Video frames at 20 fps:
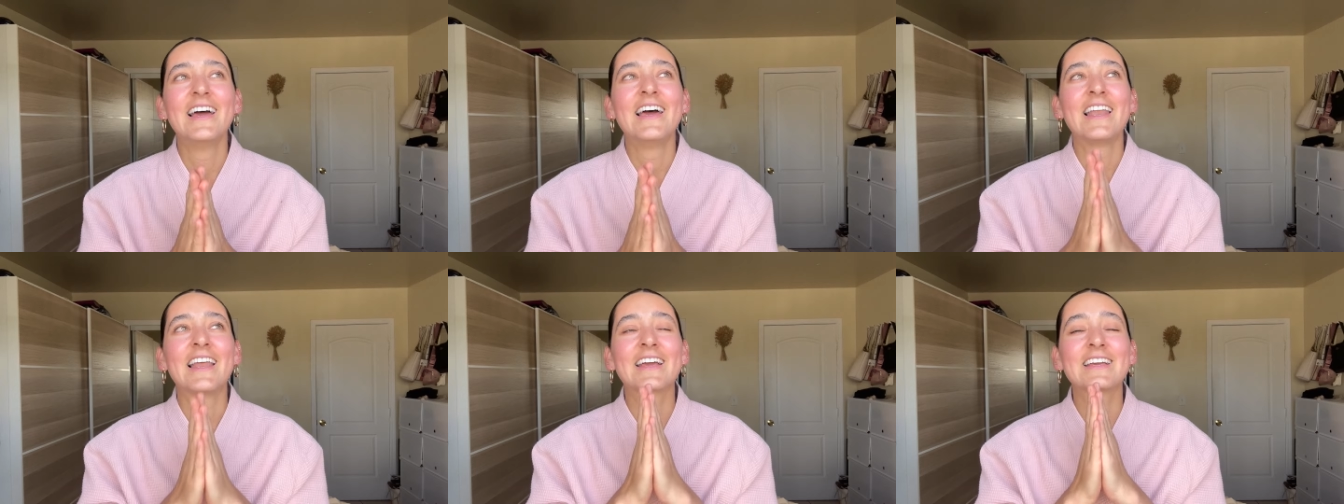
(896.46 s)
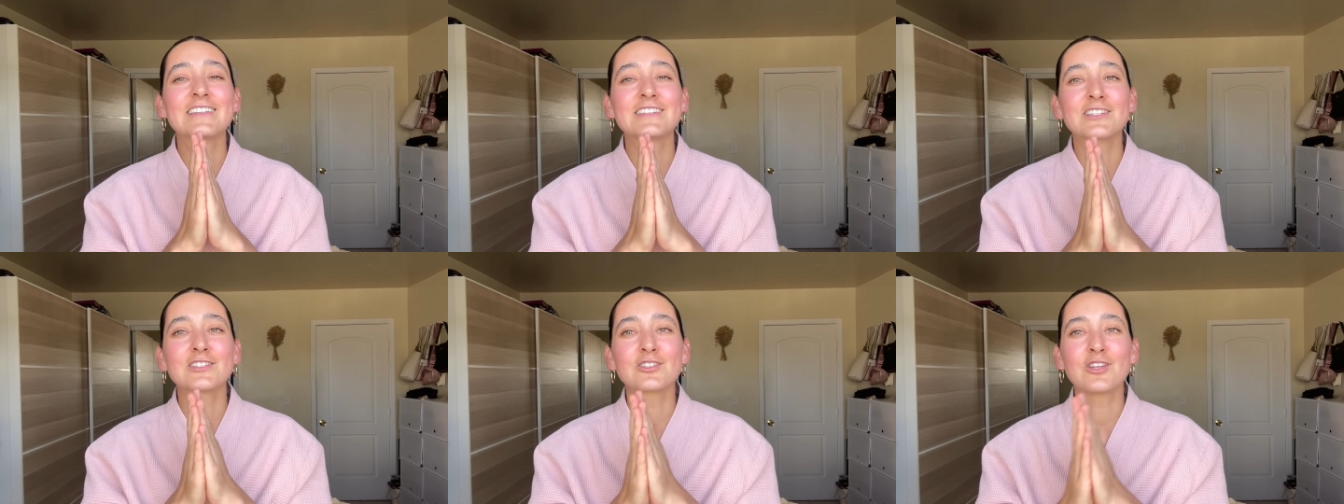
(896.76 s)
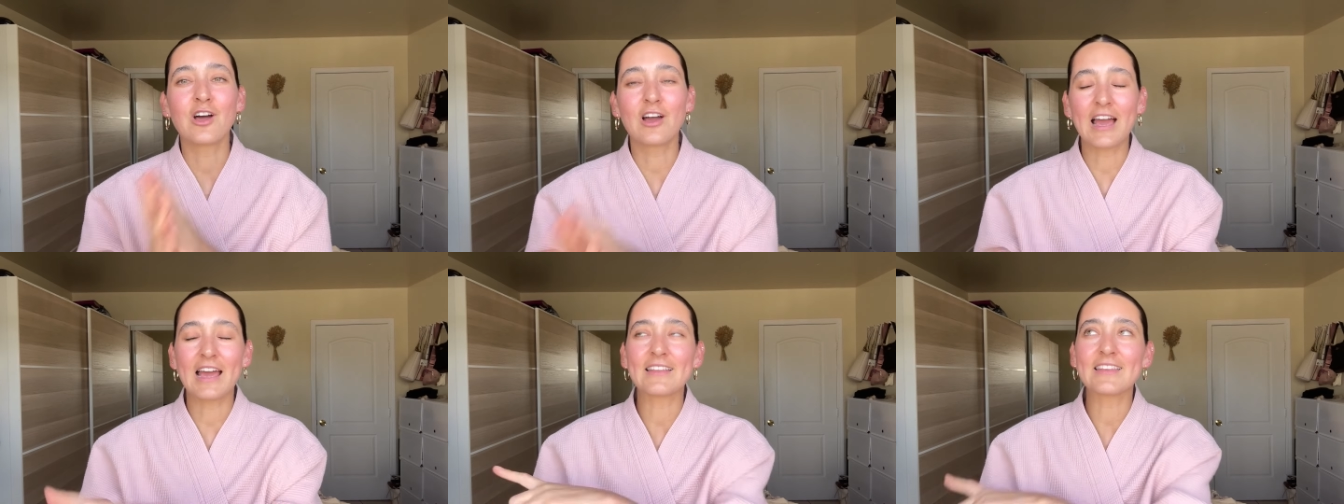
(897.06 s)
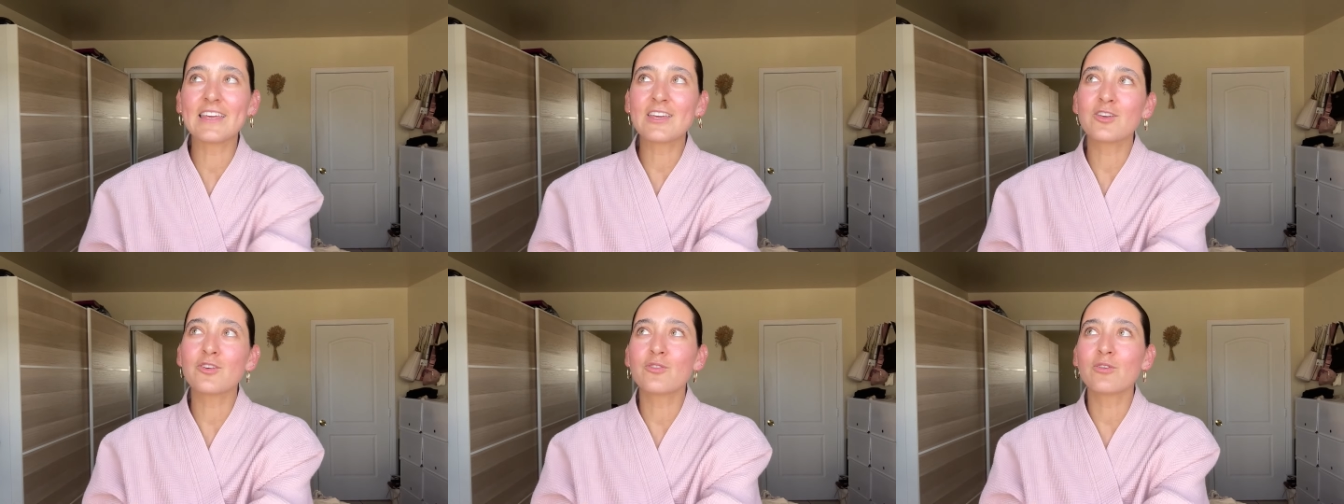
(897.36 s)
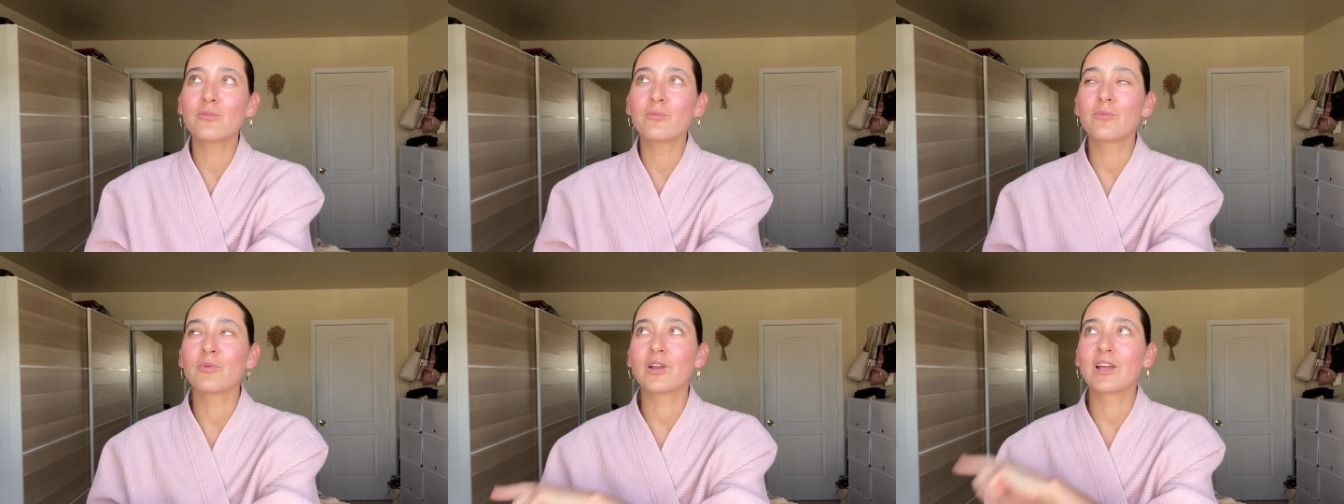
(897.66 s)
Like it's just long. I think
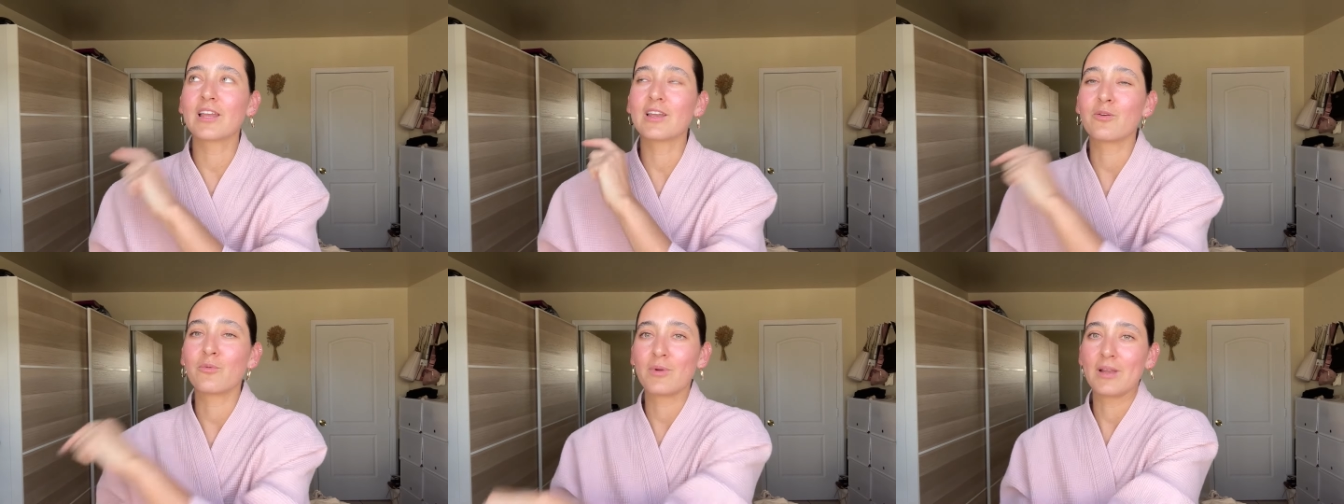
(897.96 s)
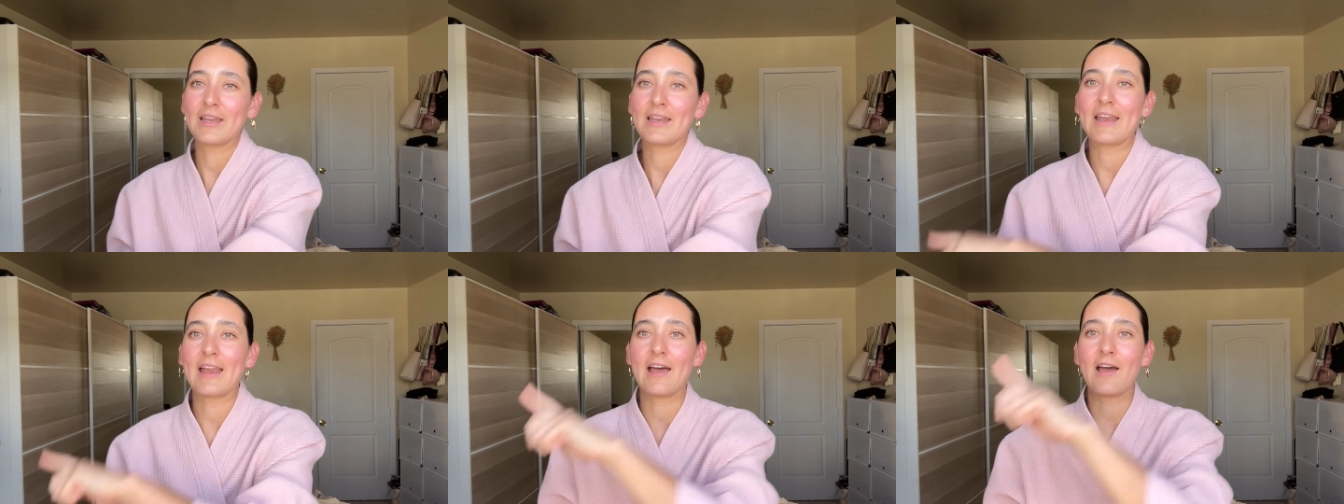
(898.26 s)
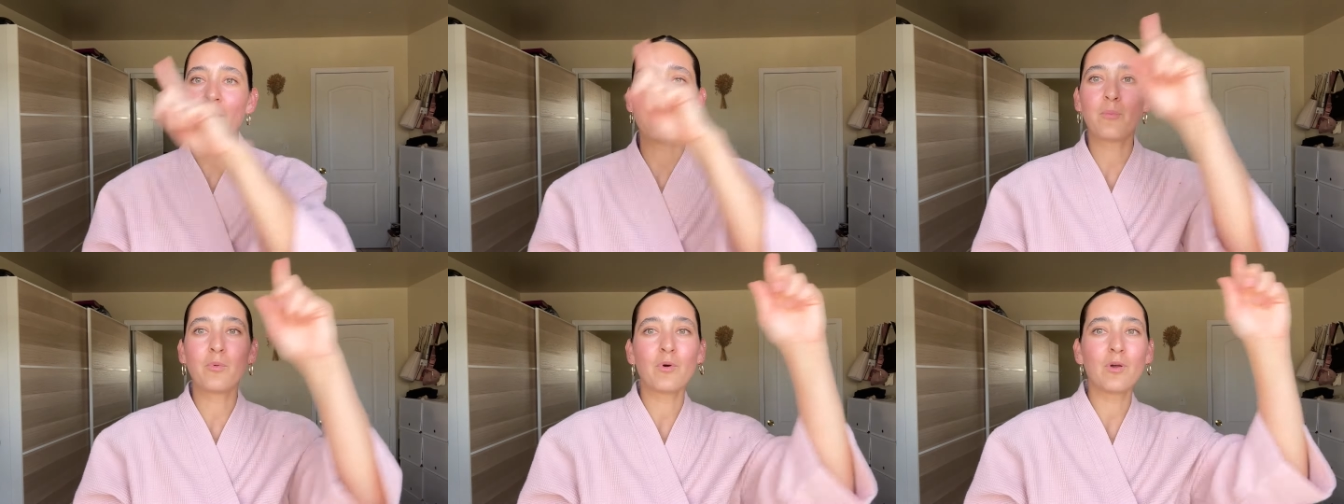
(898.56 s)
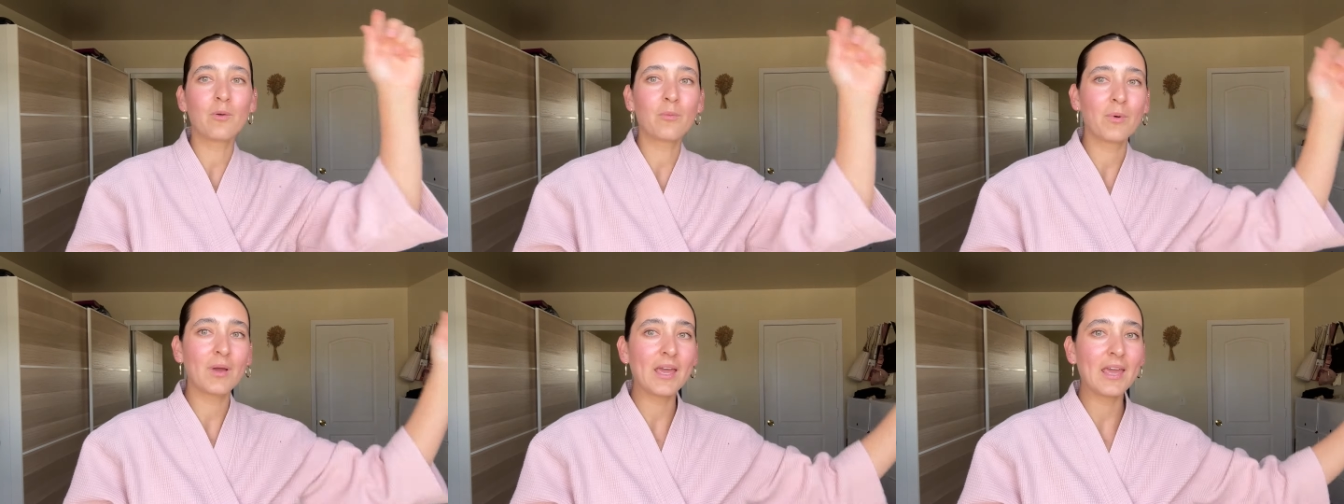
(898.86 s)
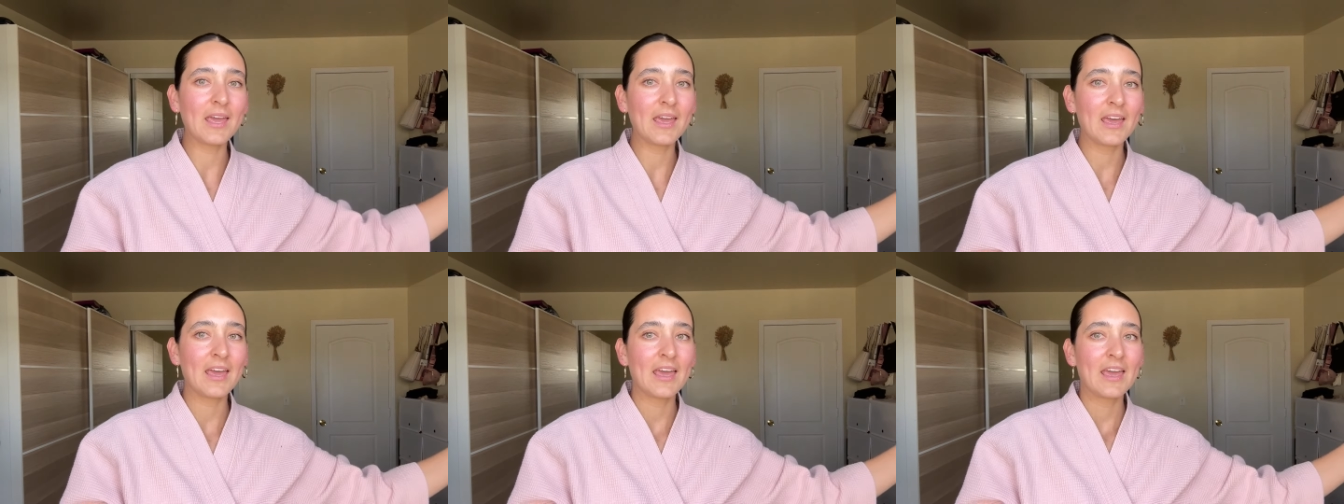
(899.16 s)
you were gonna run it up one
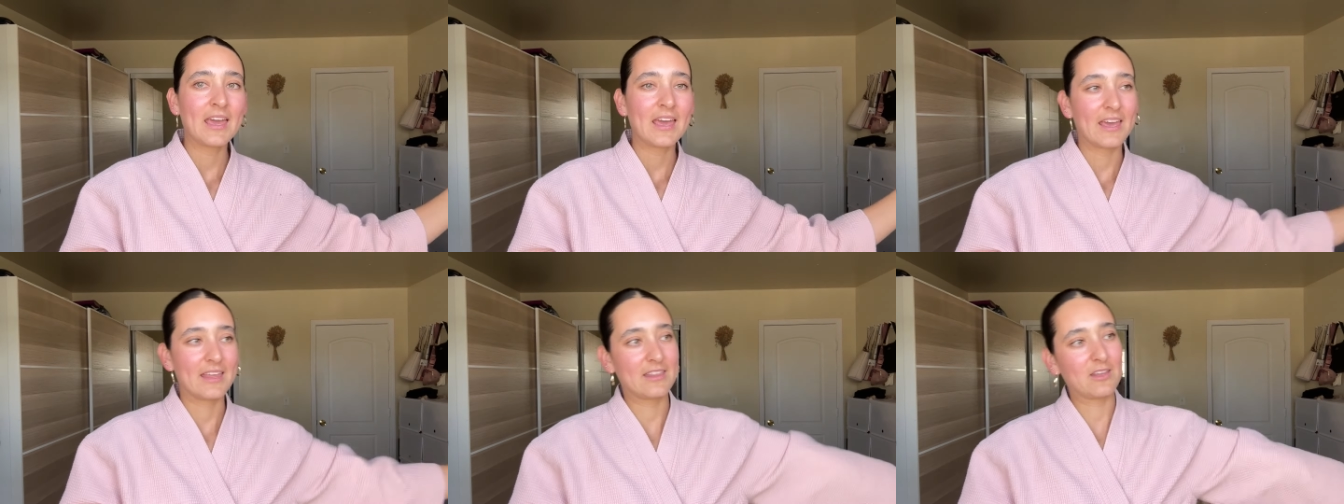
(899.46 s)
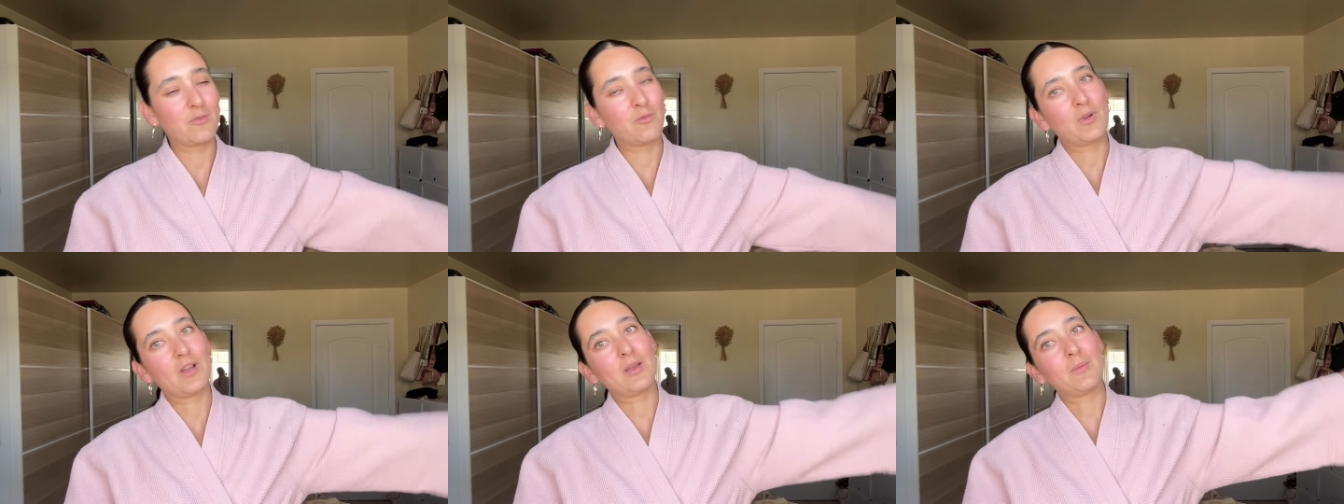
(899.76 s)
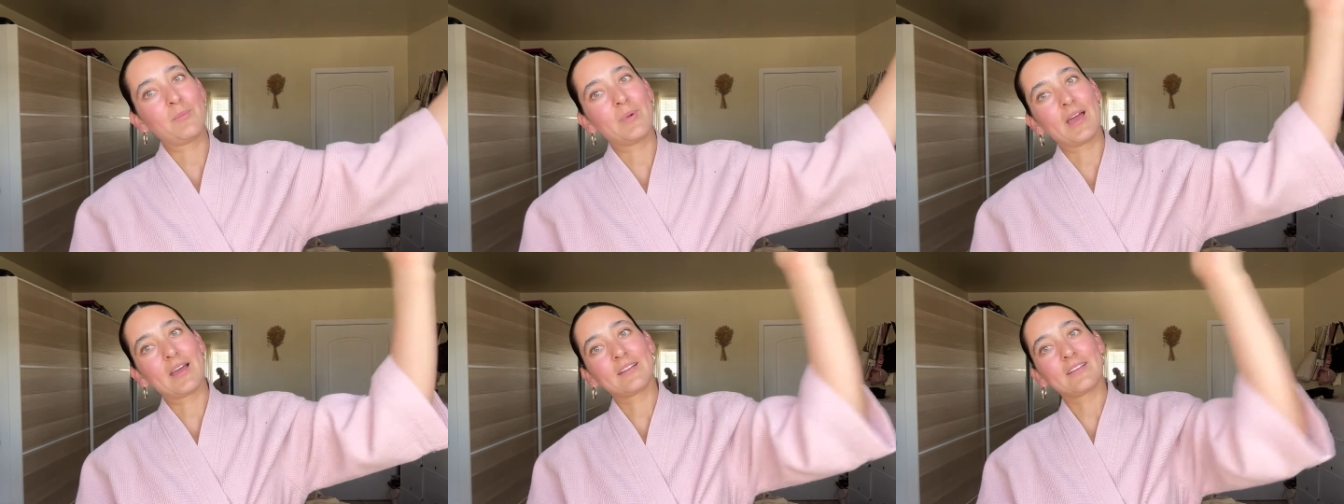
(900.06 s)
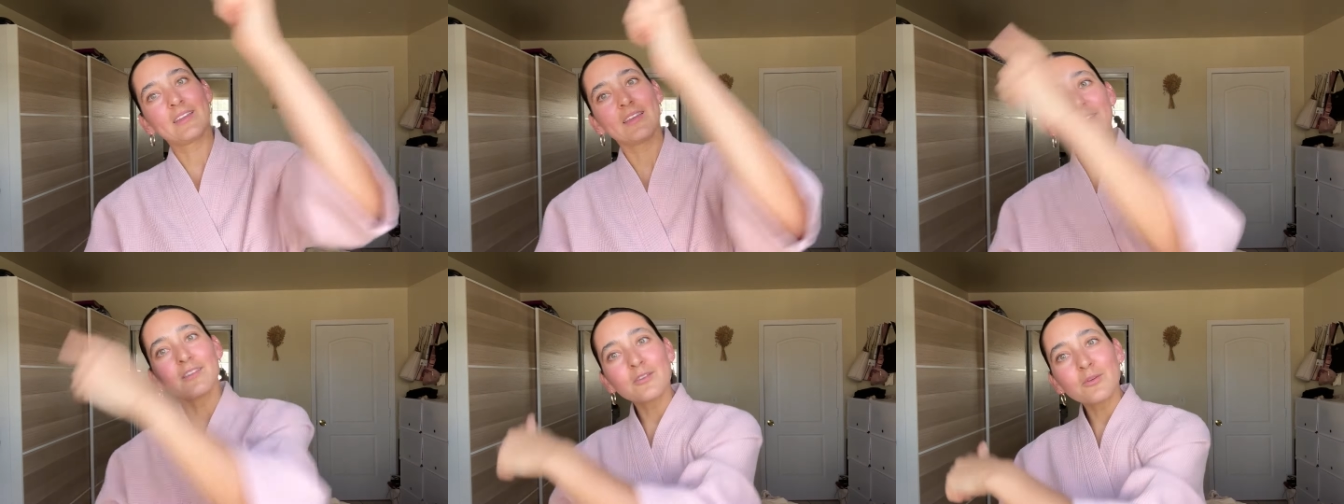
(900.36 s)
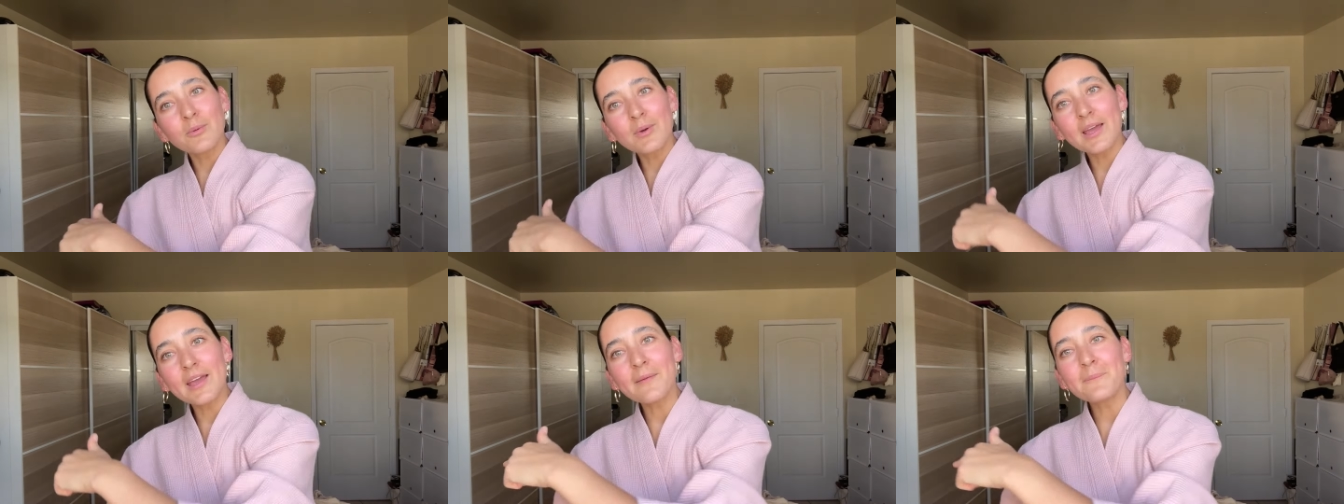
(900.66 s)
way and then run it back the other
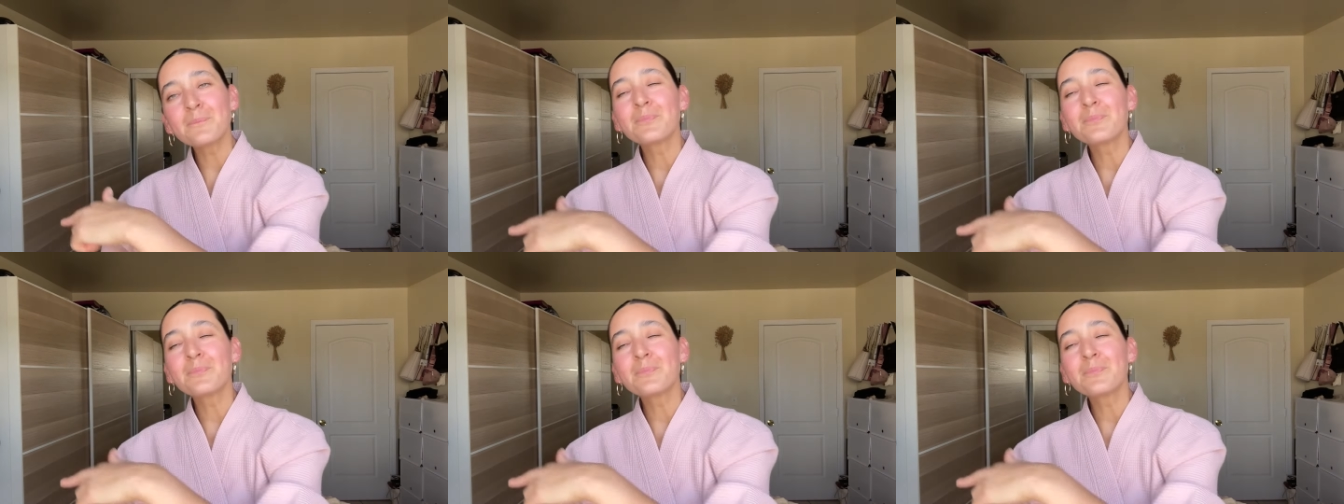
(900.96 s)
way.